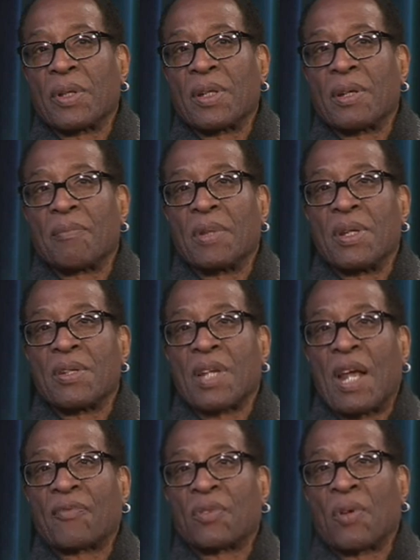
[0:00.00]
and the Bees
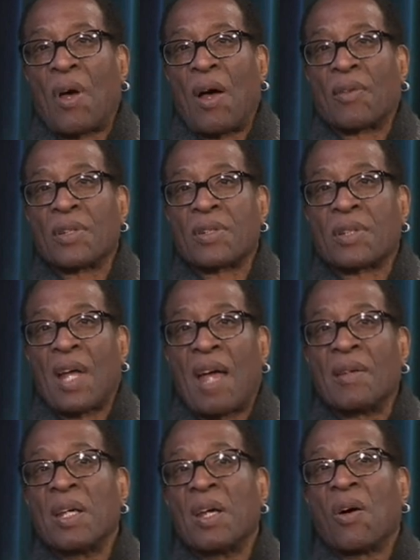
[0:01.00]
after all this time.
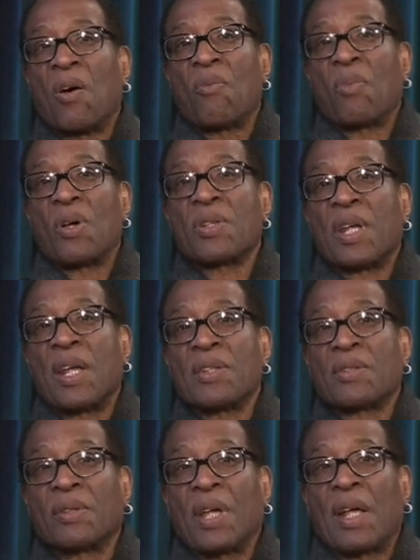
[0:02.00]
Homeboys,
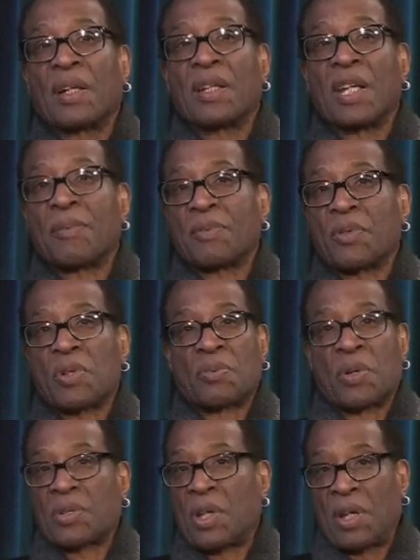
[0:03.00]
Angel-Headed Hipsters
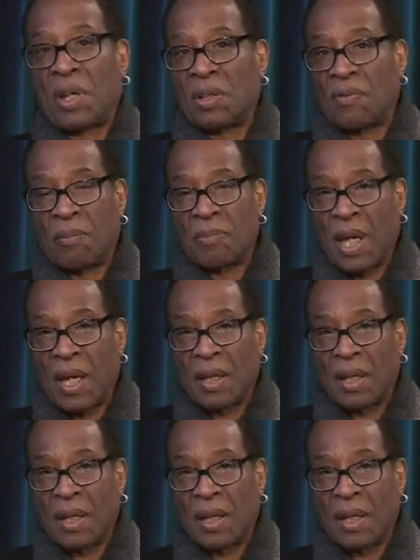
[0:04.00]
was a hell of a band.